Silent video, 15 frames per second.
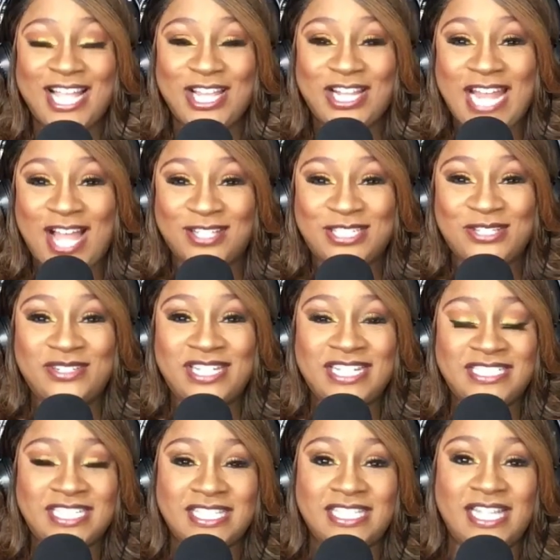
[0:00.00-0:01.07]
You're now tuned
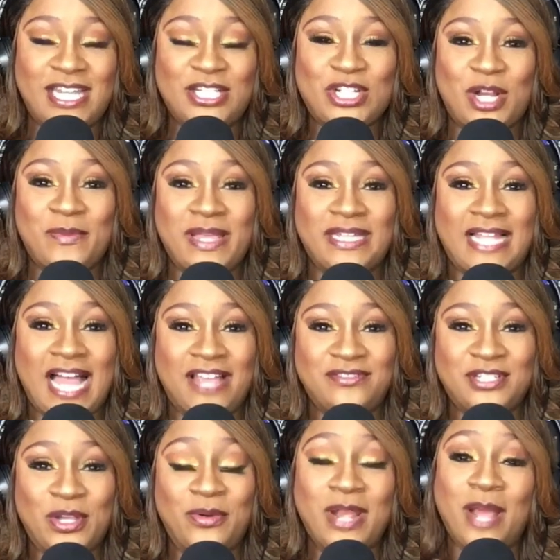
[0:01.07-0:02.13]
in to the Lady Charmaine Live
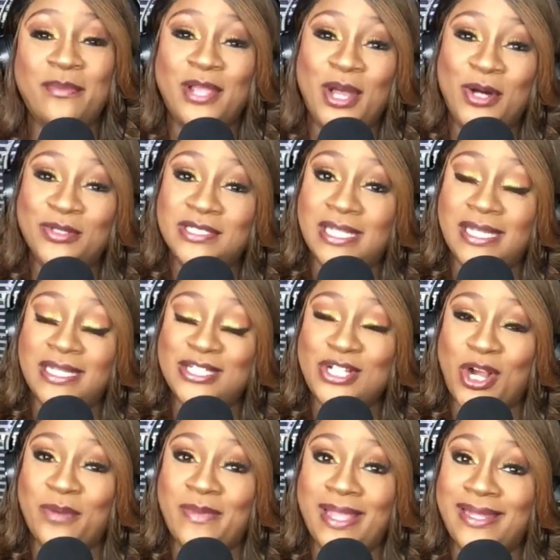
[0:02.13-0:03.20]
Show, and I'm your host, Lady
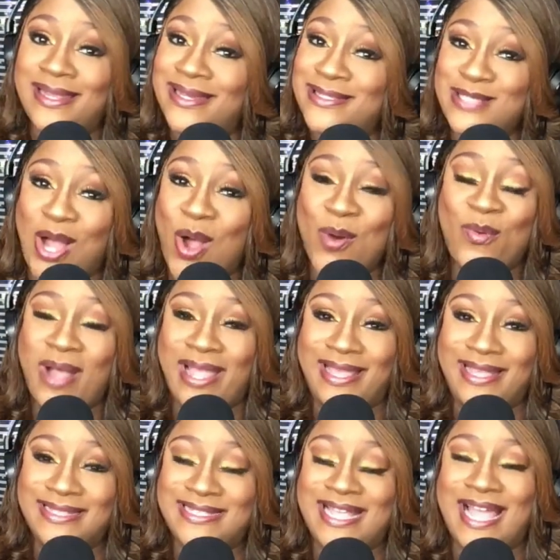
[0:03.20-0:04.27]
Charmaine. And as
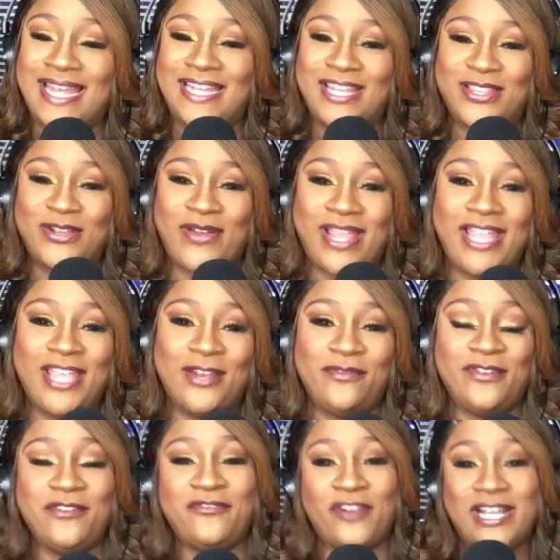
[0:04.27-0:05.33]
always, I got another great
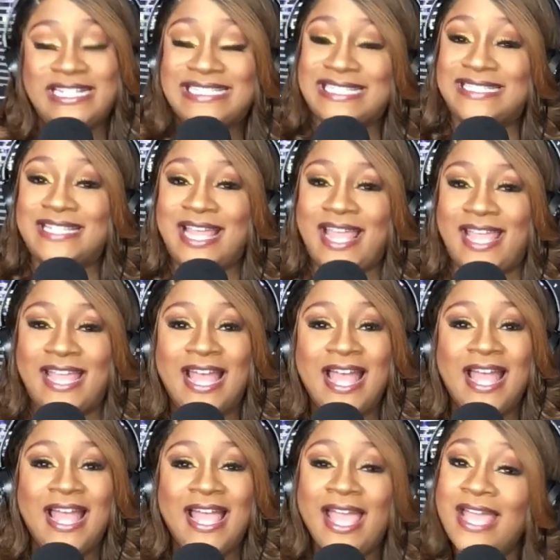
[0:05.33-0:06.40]
interview for you today.
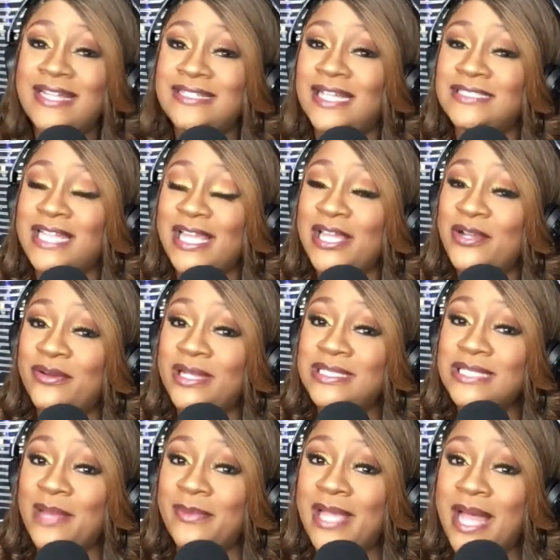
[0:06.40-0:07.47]
And I'll tell you who it is
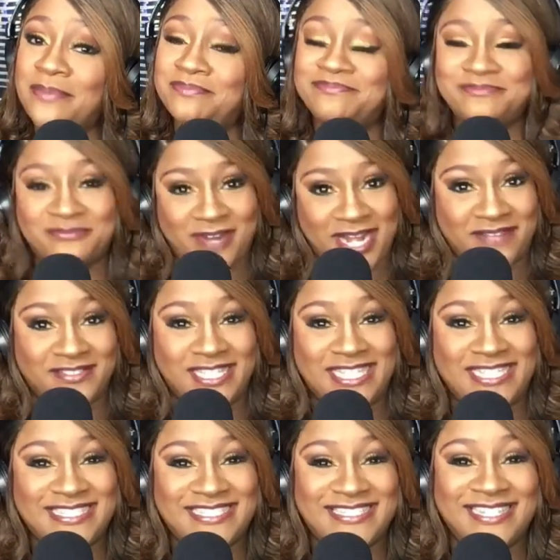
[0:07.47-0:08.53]
coming up right after
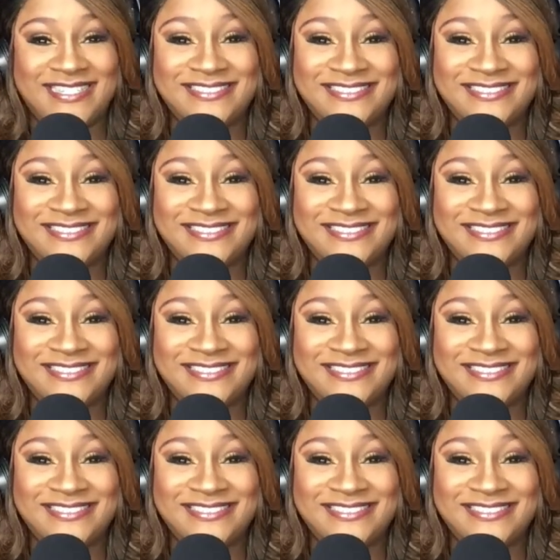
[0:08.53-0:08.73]
this.